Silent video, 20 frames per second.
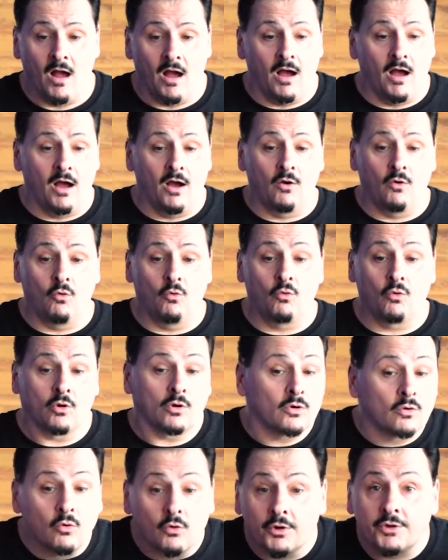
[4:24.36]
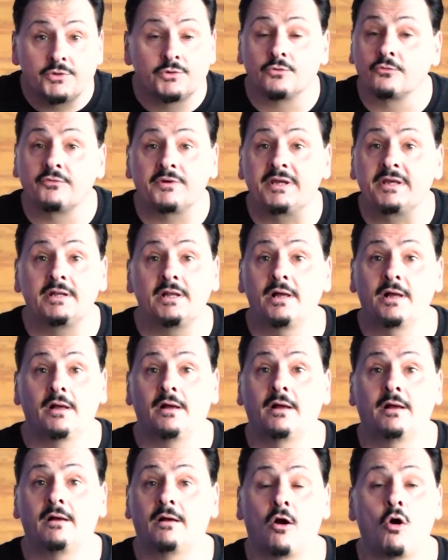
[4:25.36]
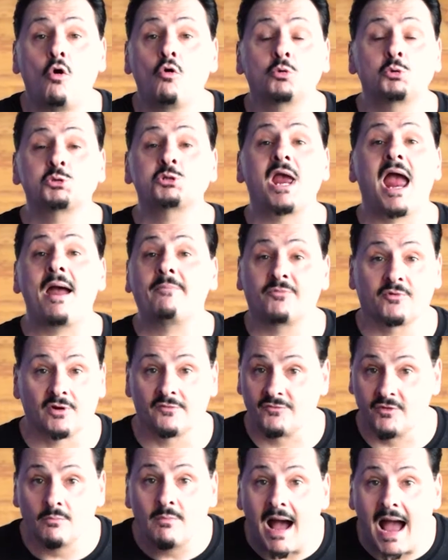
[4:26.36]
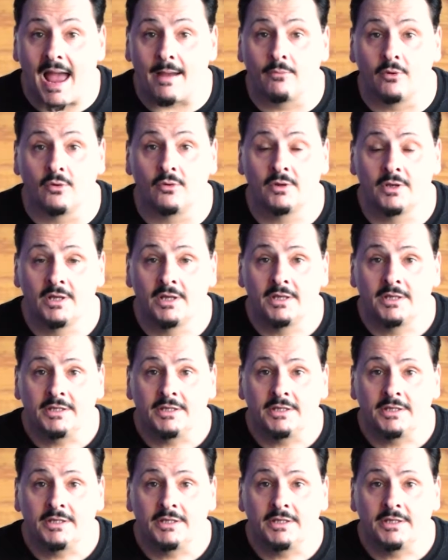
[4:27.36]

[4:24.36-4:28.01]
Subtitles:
or you read a whole chapter of the Bible,